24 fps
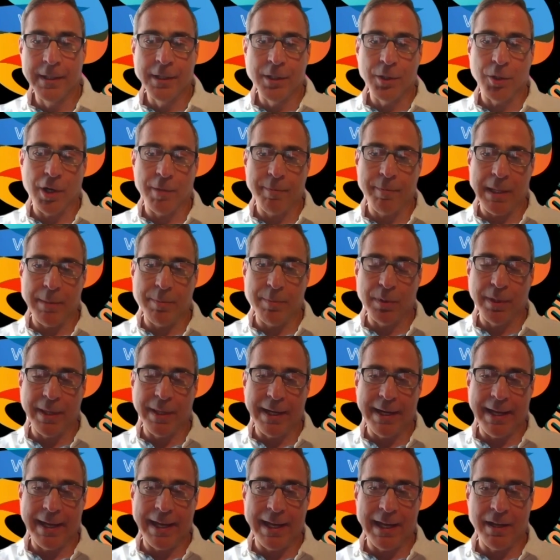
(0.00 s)
or people
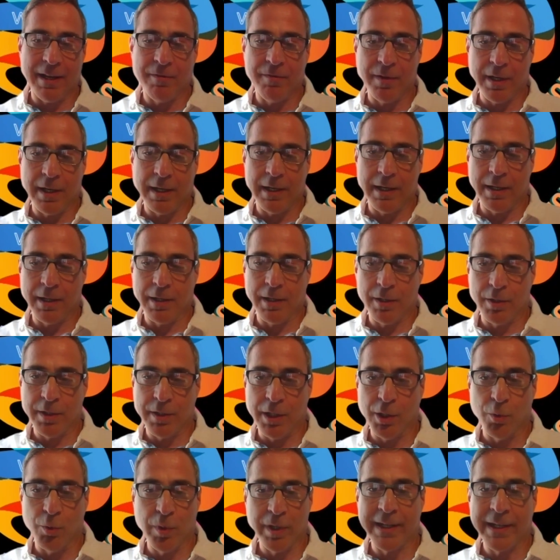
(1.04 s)
that have
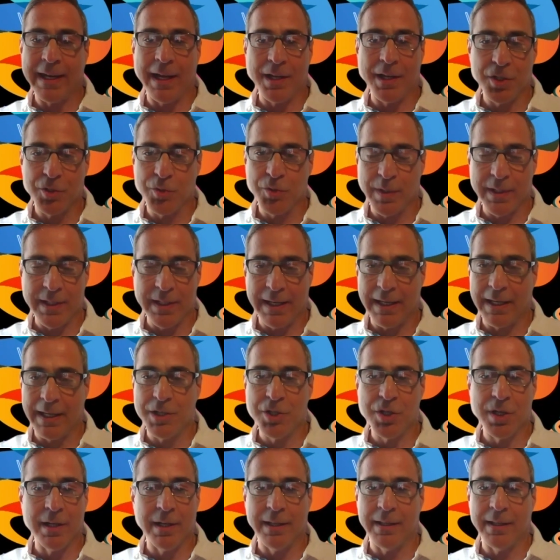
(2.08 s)
recalcitrant angina